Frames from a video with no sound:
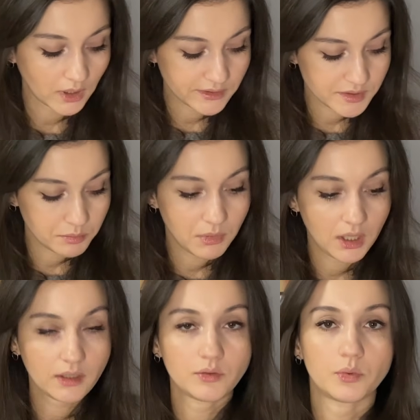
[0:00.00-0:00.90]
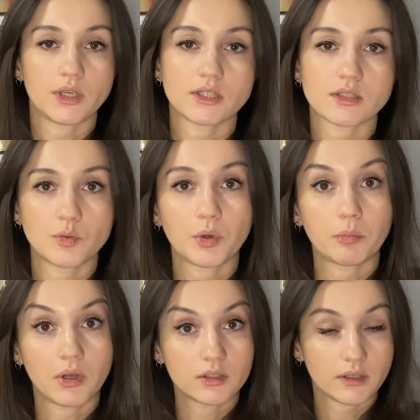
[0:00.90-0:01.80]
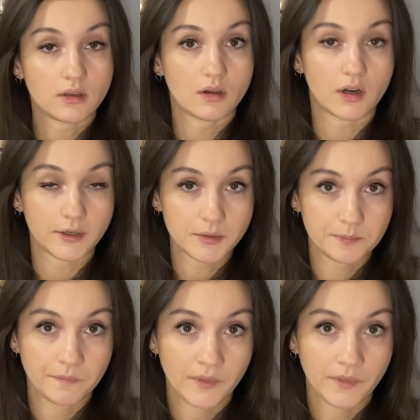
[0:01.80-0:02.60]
It's made with super bulky yarn